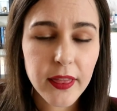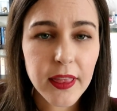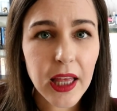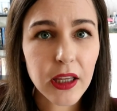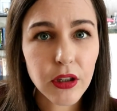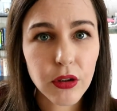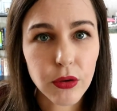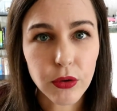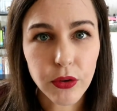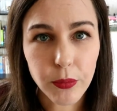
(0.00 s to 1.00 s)
that can
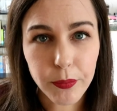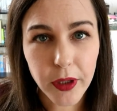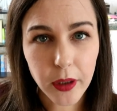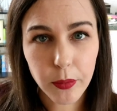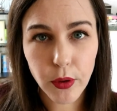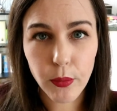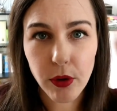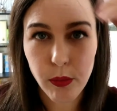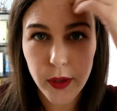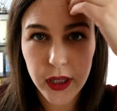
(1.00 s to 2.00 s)
cause a big
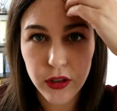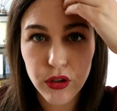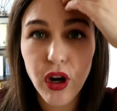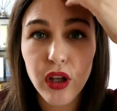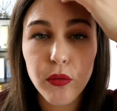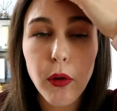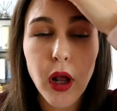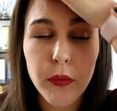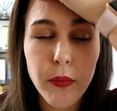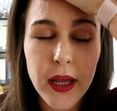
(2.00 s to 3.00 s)
problem in
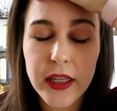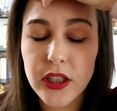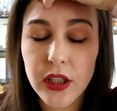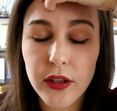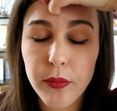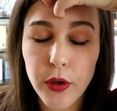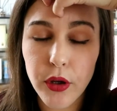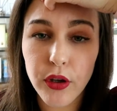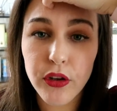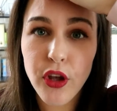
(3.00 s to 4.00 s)
transplant patients
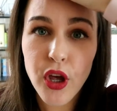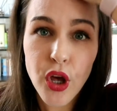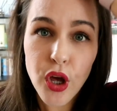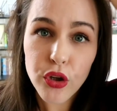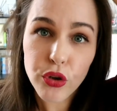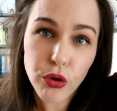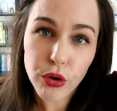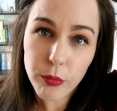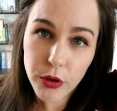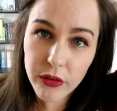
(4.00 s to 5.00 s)
because your
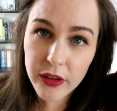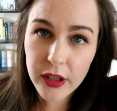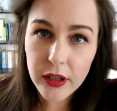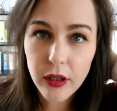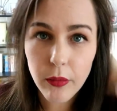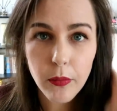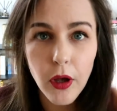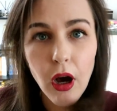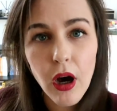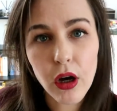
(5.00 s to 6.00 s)
immune system
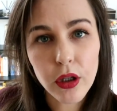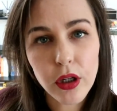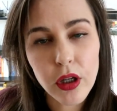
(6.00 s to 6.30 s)
can't